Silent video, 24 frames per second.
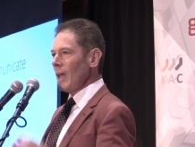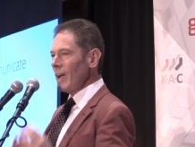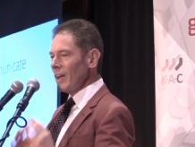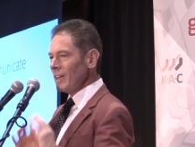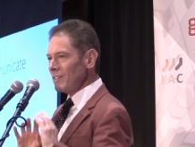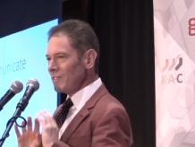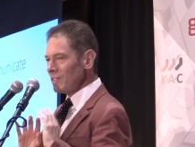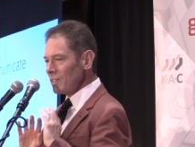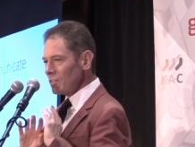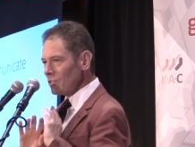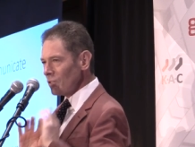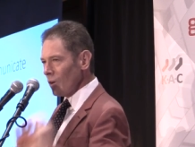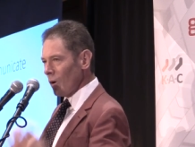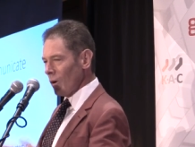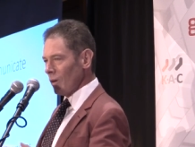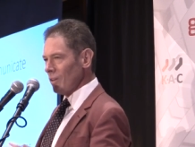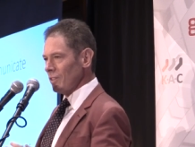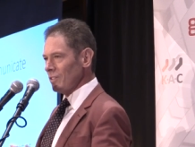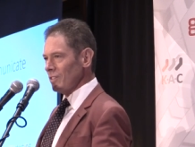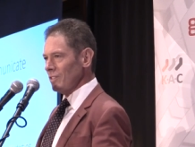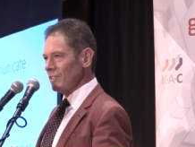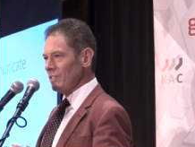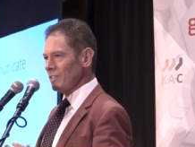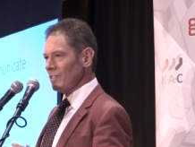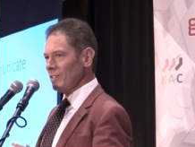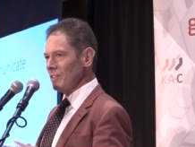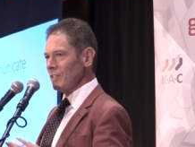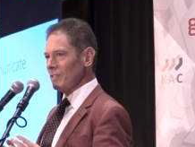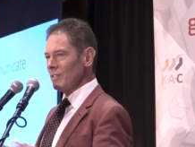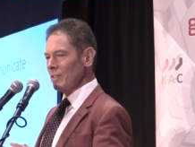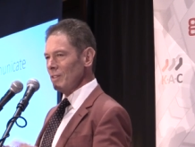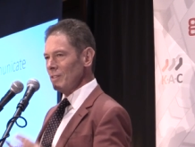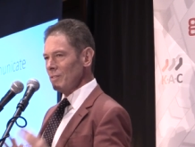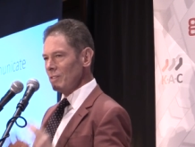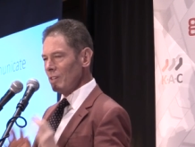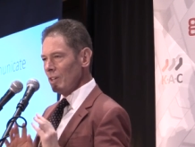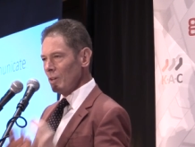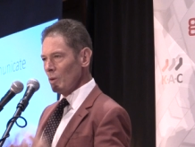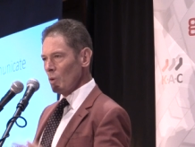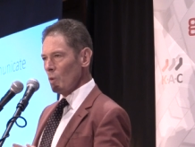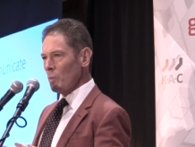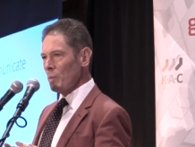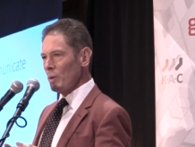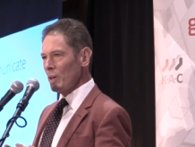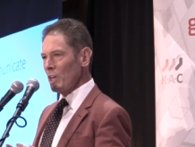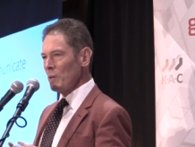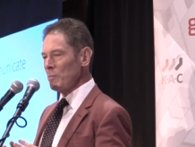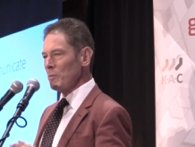It's the toxins that, that kill
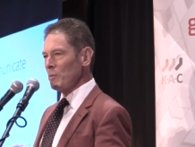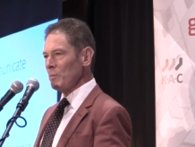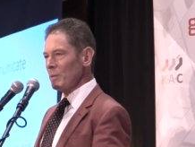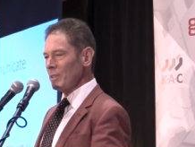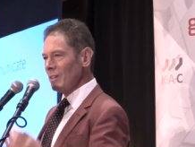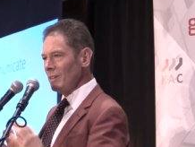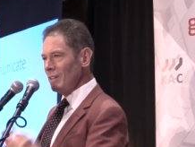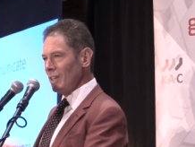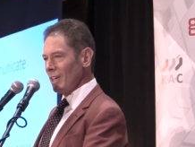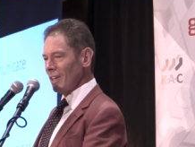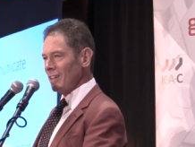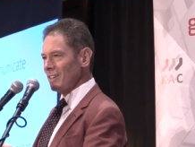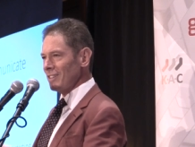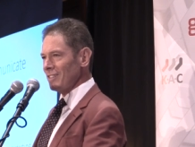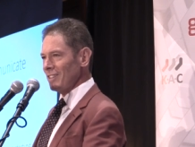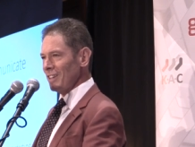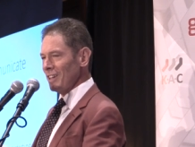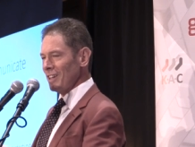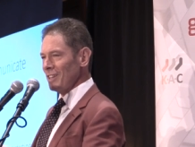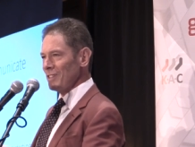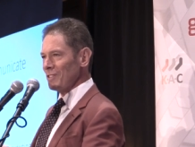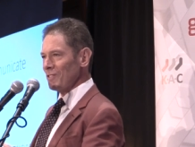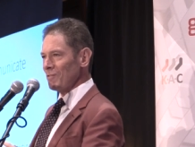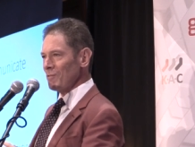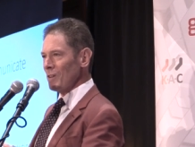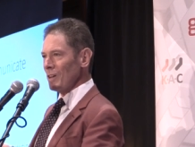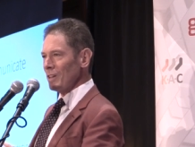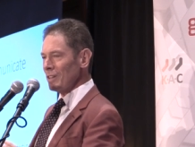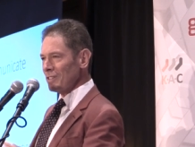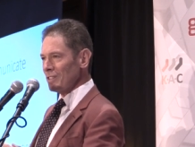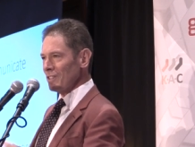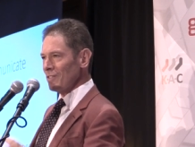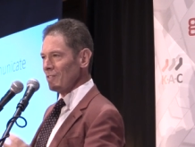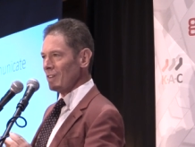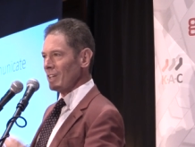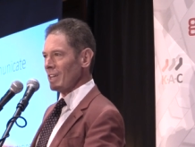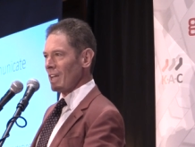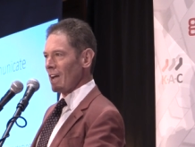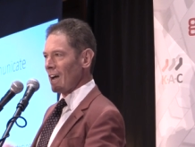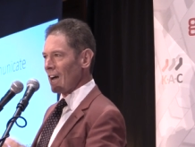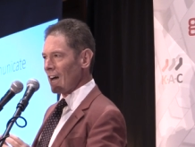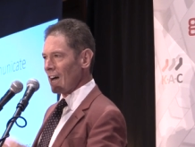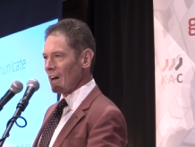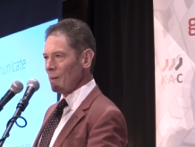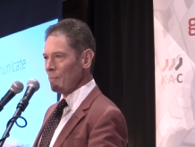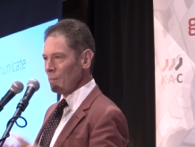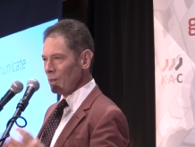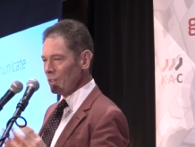people, but the nicotine is relatively
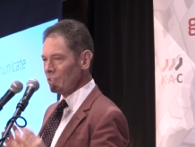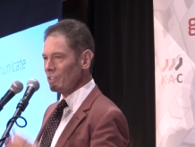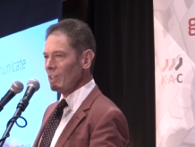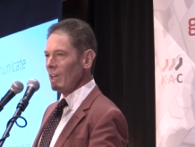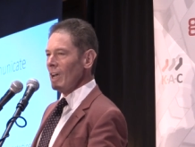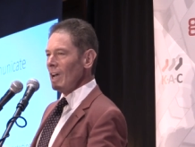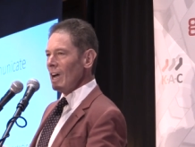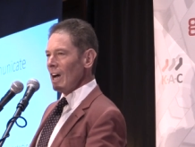harmless.